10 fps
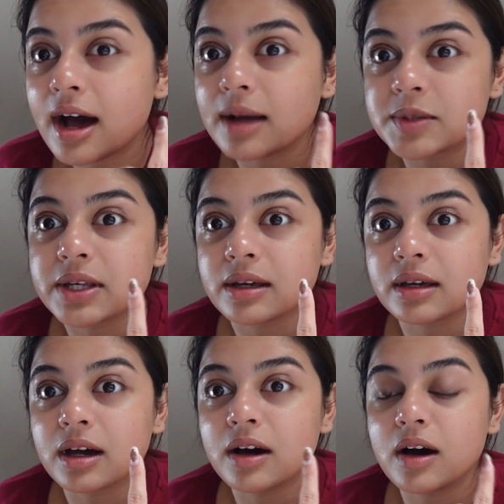I'm
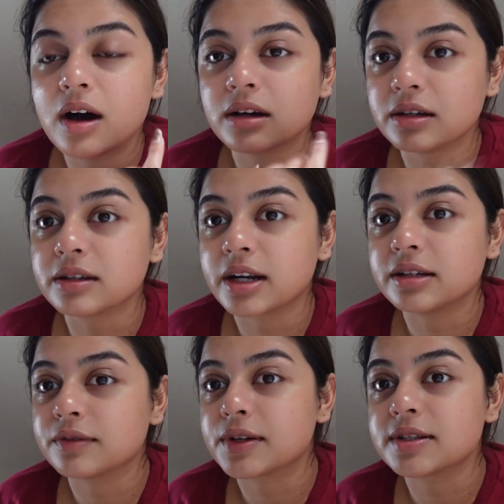seeing a great
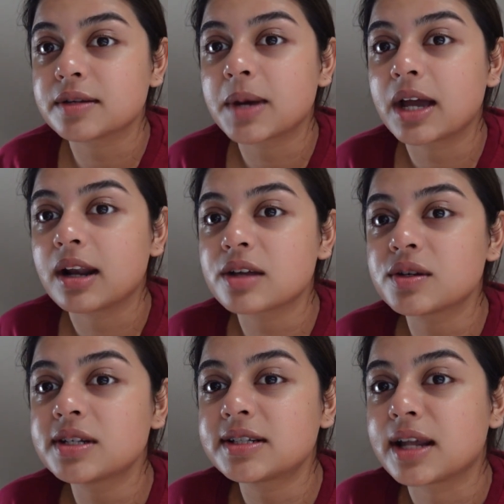difference in my
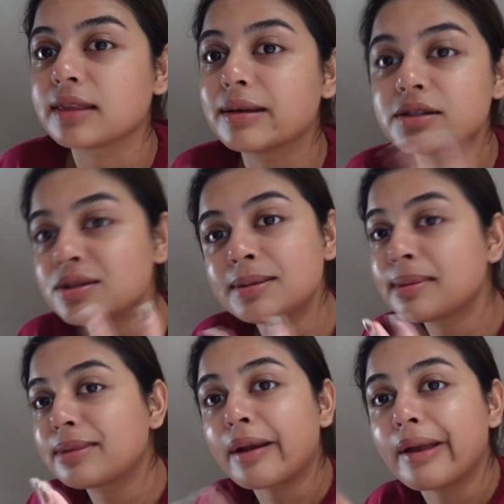eyelashes. Like they're just
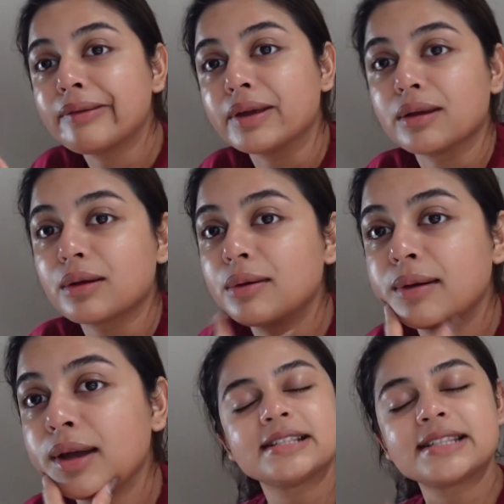thriving, you know.
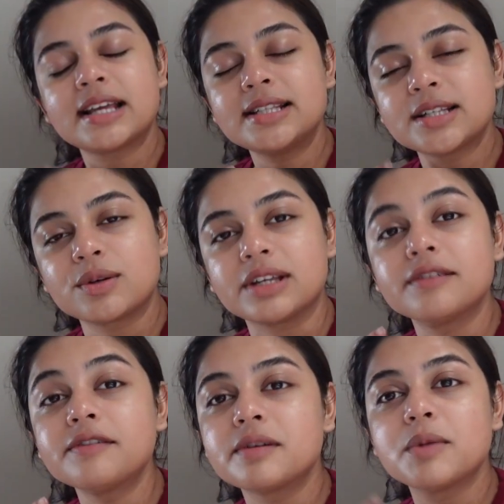
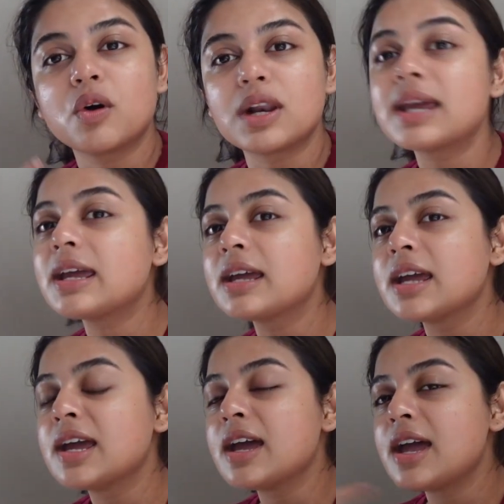Sunscreen from Olay,
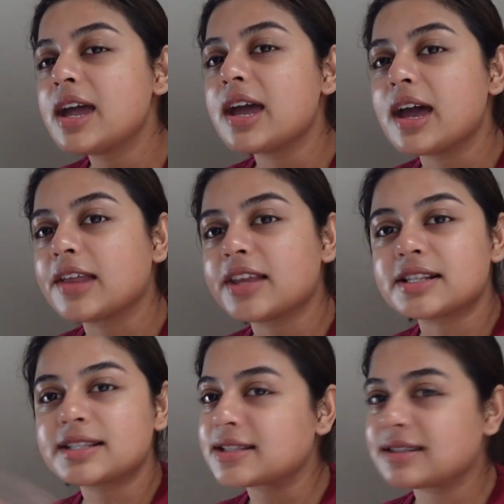and
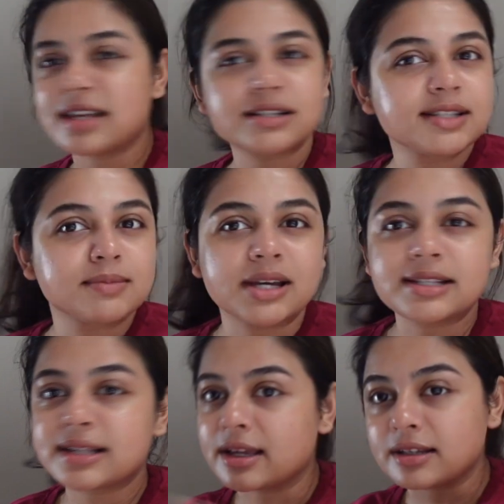that's that's my
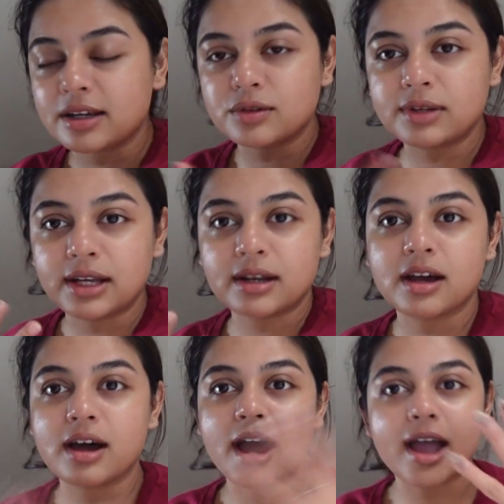skincare routine.
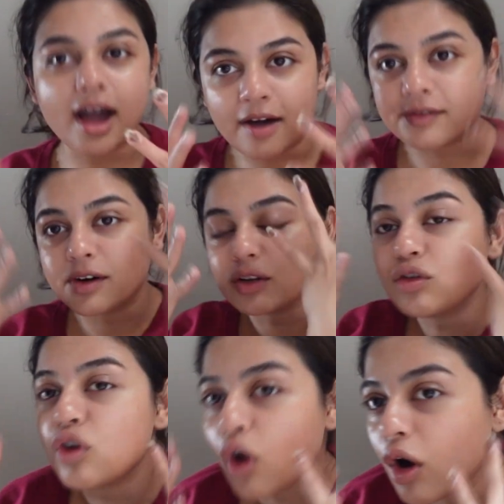I have a
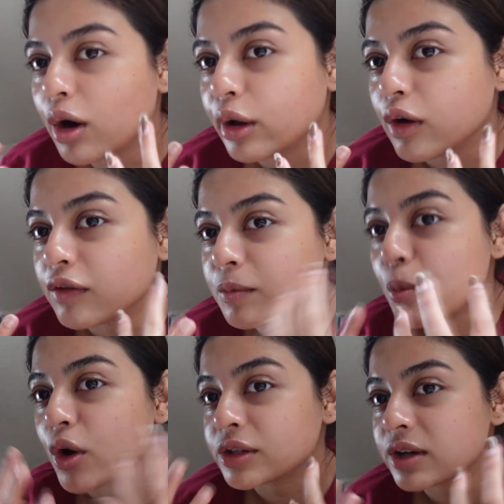lot of
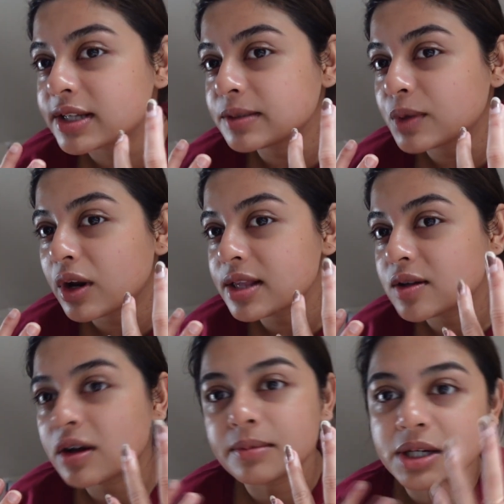moisturizing products
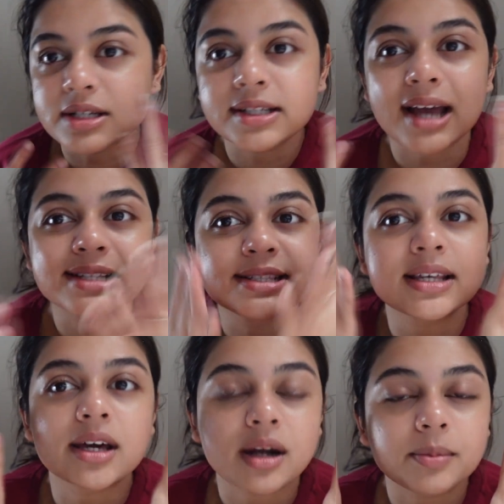on because I
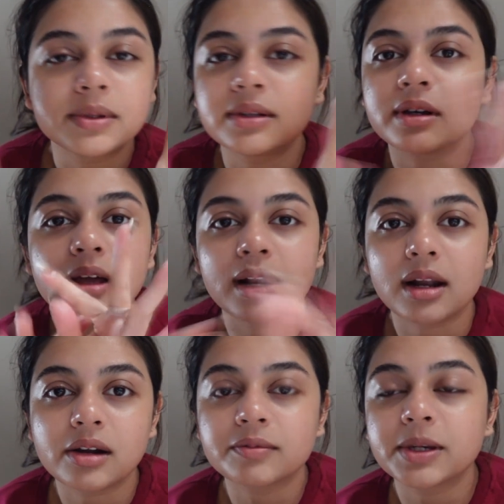scrub the hell
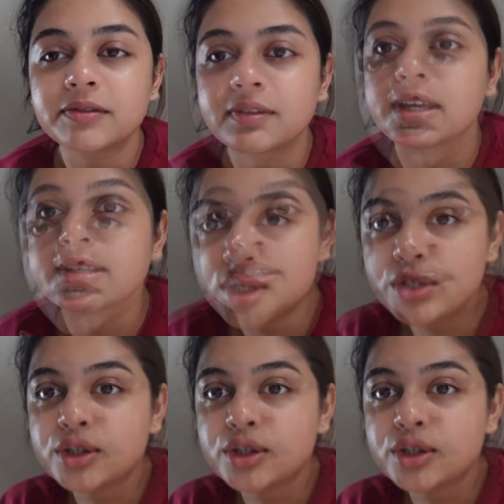out of my face.